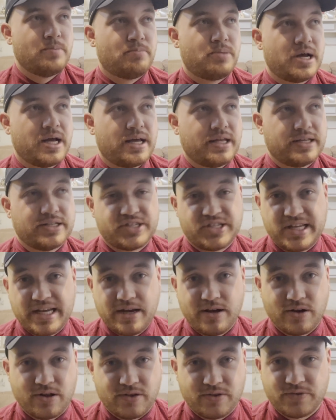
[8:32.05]
But
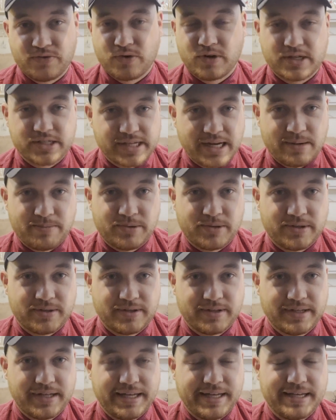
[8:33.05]
seagull, for
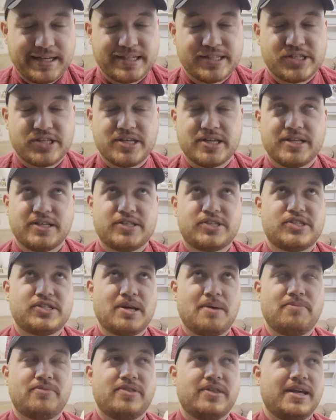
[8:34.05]
example, is
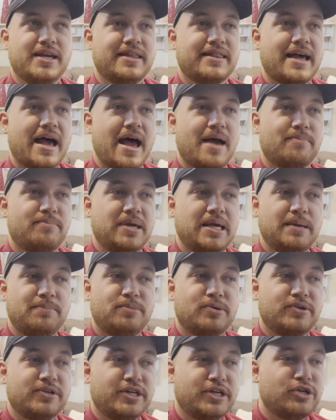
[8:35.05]
something that
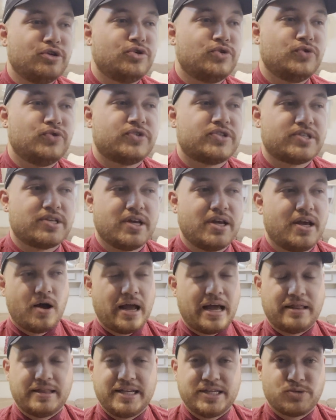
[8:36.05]
people use,
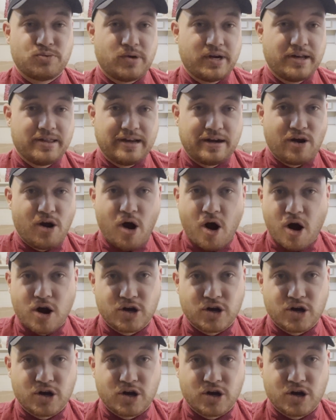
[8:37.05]
at least where there are